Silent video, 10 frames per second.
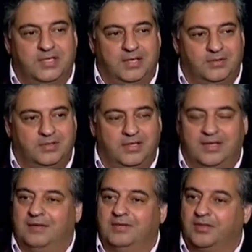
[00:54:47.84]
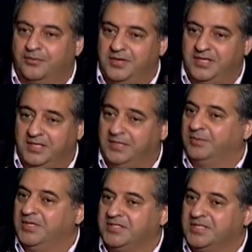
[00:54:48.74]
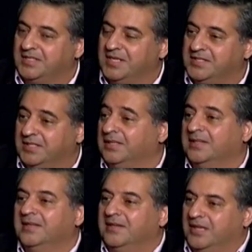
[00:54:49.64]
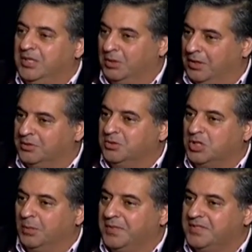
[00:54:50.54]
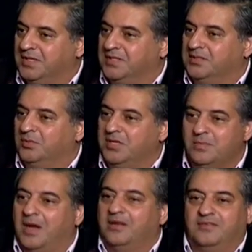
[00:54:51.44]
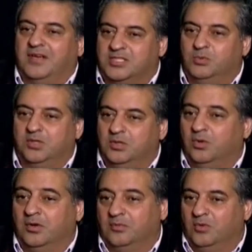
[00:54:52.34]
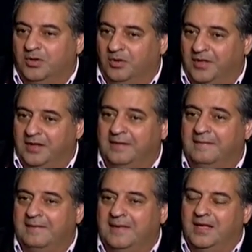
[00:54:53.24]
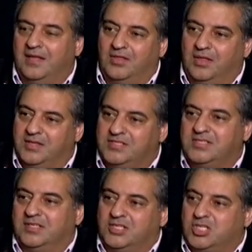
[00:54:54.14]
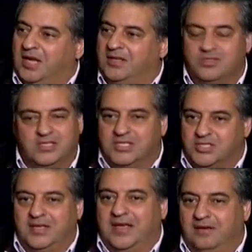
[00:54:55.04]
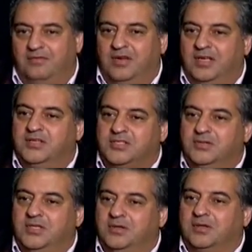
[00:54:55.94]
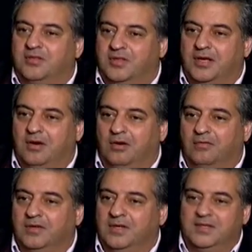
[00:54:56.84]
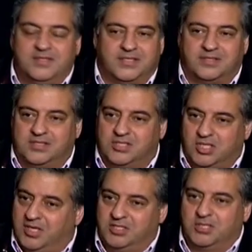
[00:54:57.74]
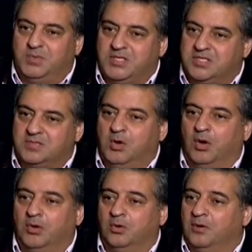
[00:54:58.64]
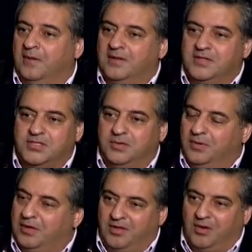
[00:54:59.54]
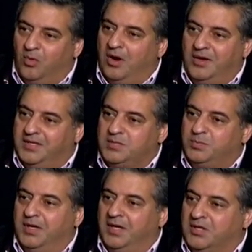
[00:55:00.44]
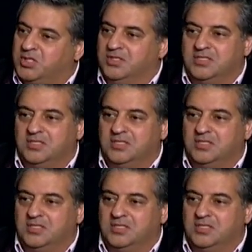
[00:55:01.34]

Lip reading: locally, having a 3D printing center in your local shopping center where you manufacture what you want while you're there. This is going to challenge literally every industry you can think of to change its business model, to rethink where it does production, to